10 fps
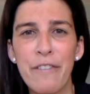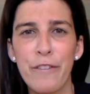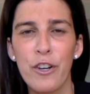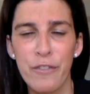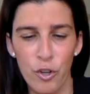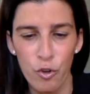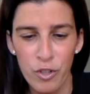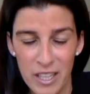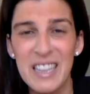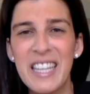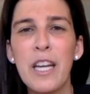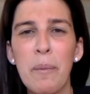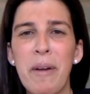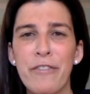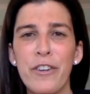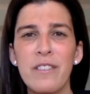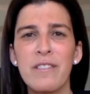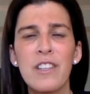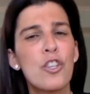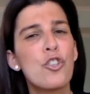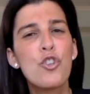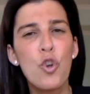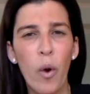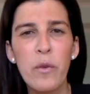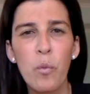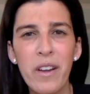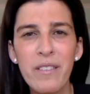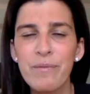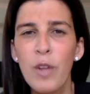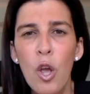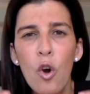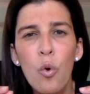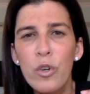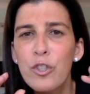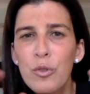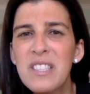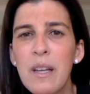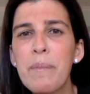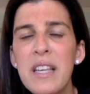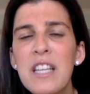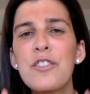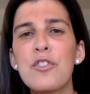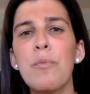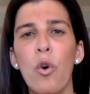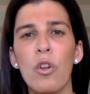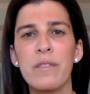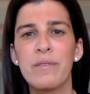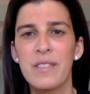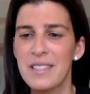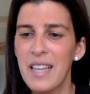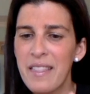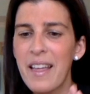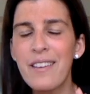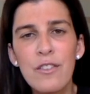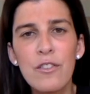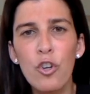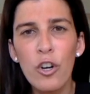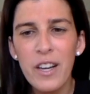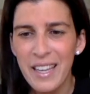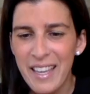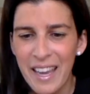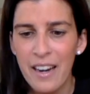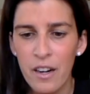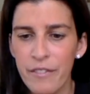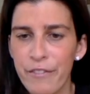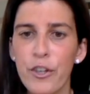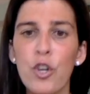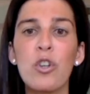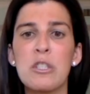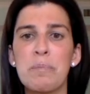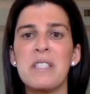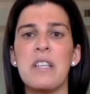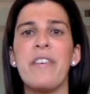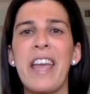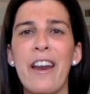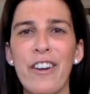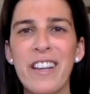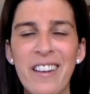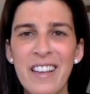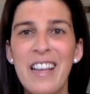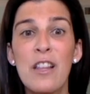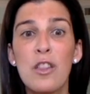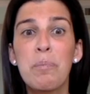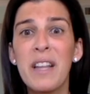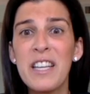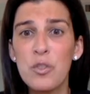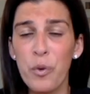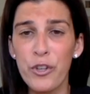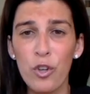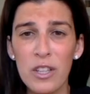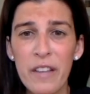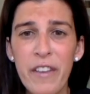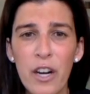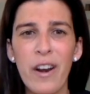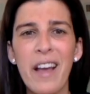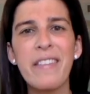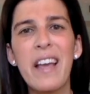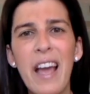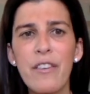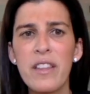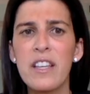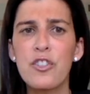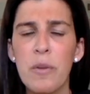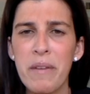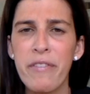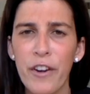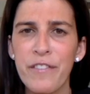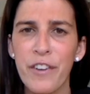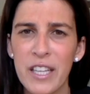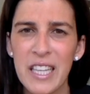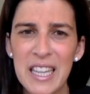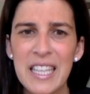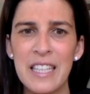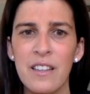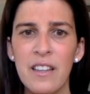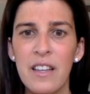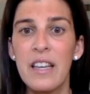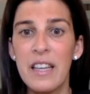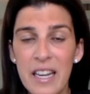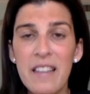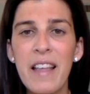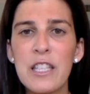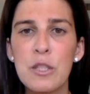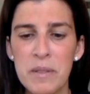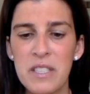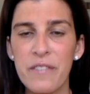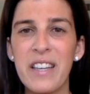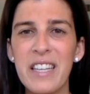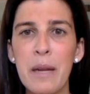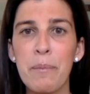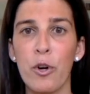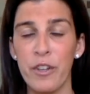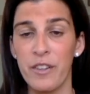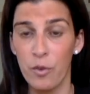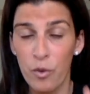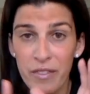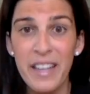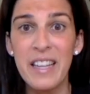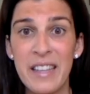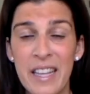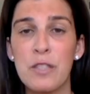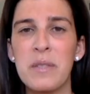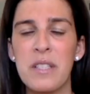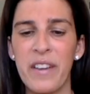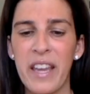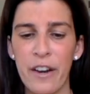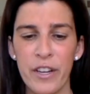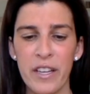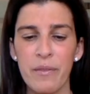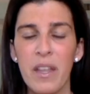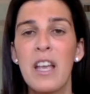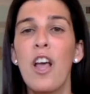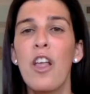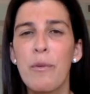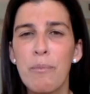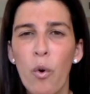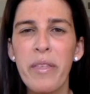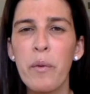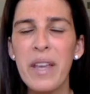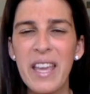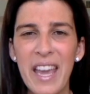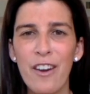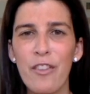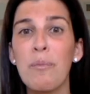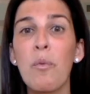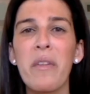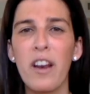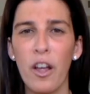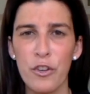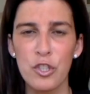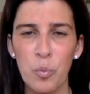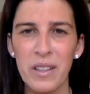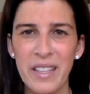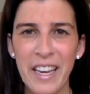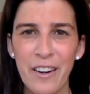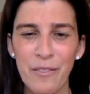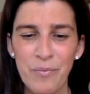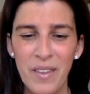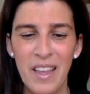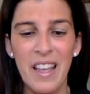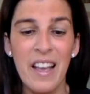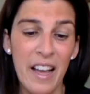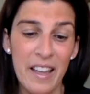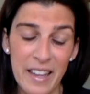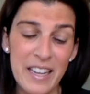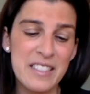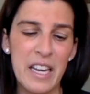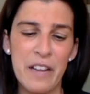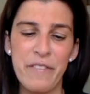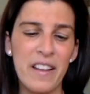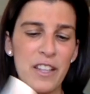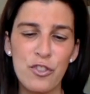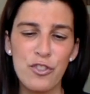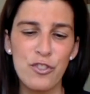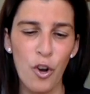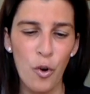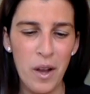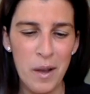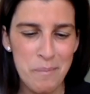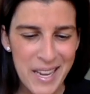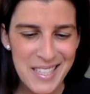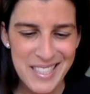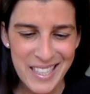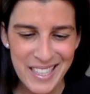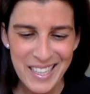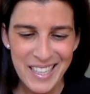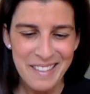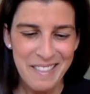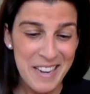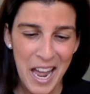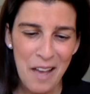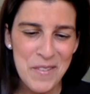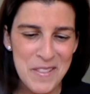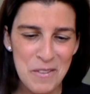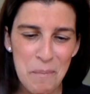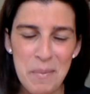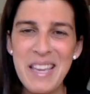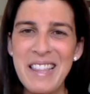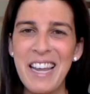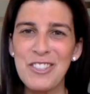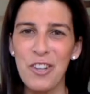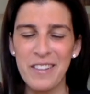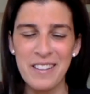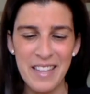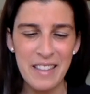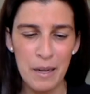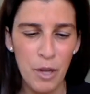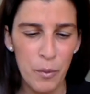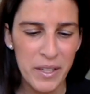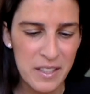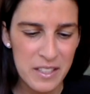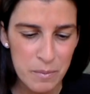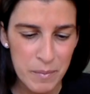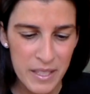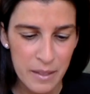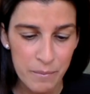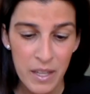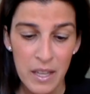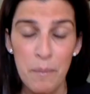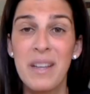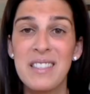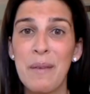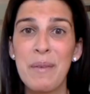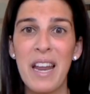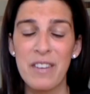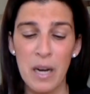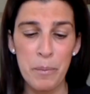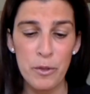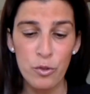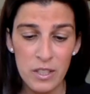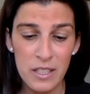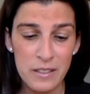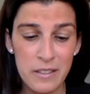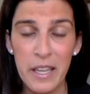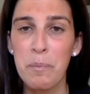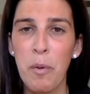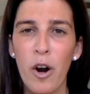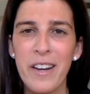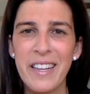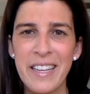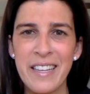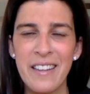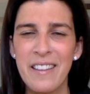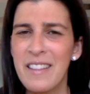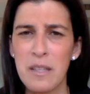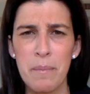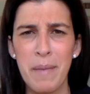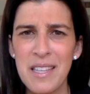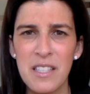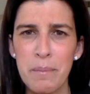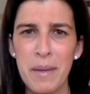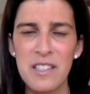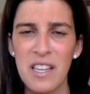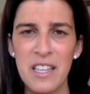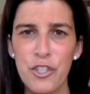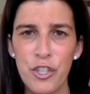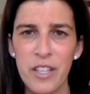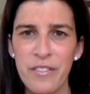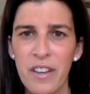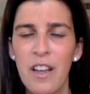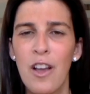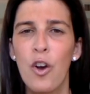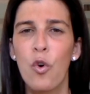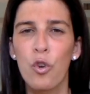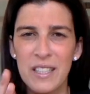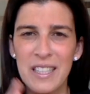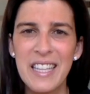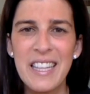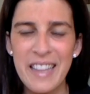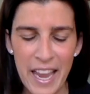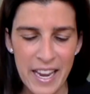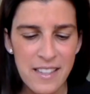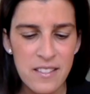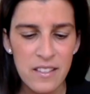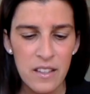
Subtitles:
effort of your own, a cleanup effort, join one, or do something small. Say that you're going to care for your specific area. The place where you're living around, everything should be very, very clean in that specific neighborhood, in that specific area. The more that we care, the more that others will care. And like I said, I found it so amazing that it happened to be that it's on the date that I'm going to this meeting, because I'm going to have an opportunity to take part in this amazing, amazing initiative called Cleaning the Hate,